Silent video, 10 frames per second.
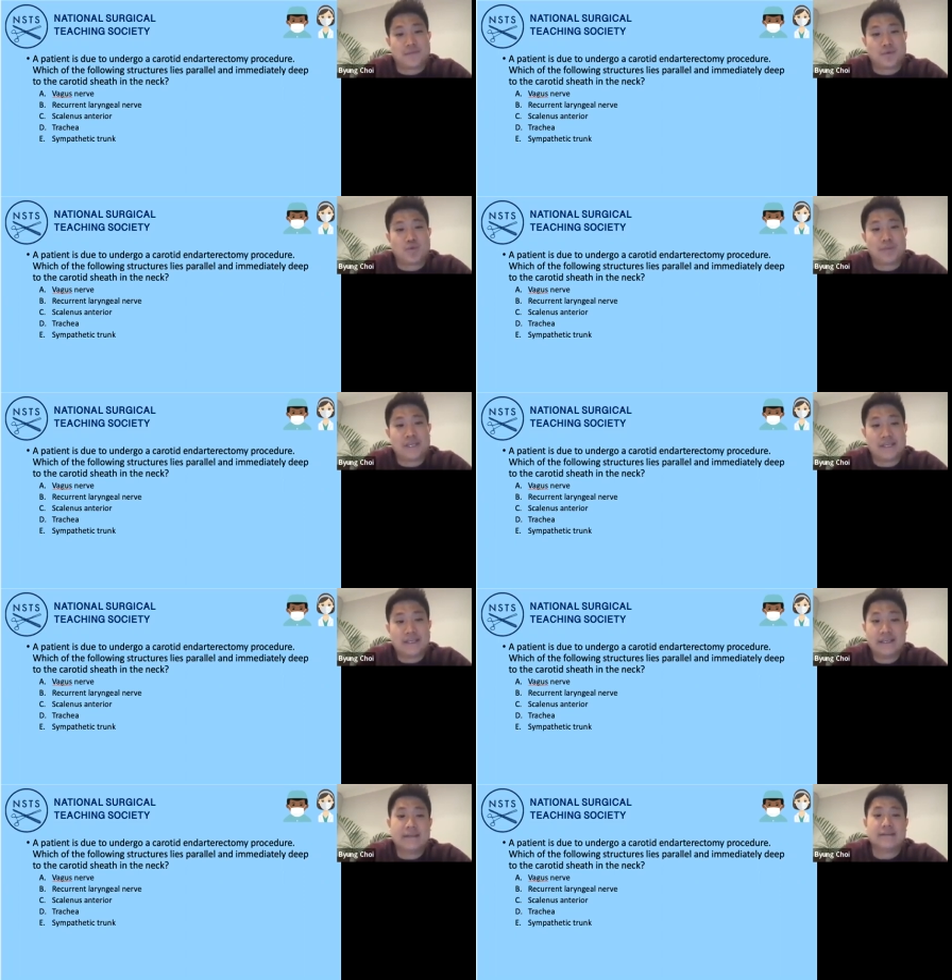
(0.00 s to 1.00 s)
would be
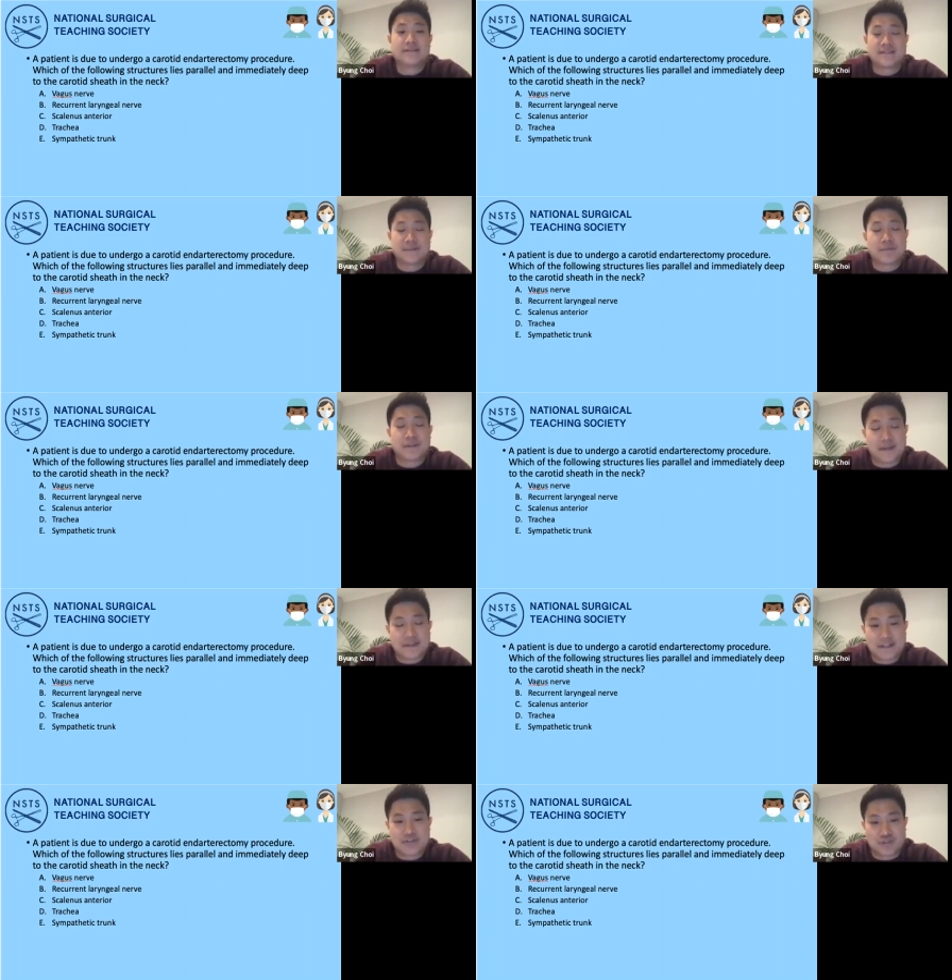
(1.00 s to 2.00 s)
E, the
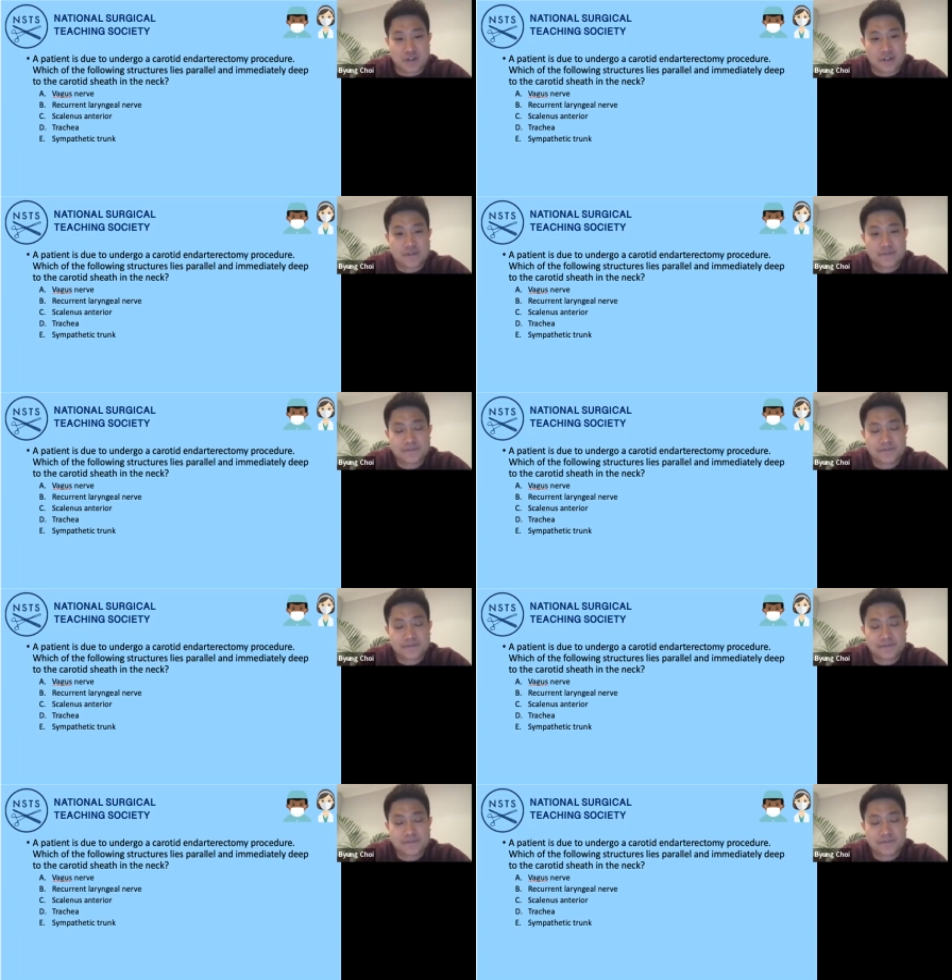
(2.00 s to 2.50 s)
sympathetic trunk.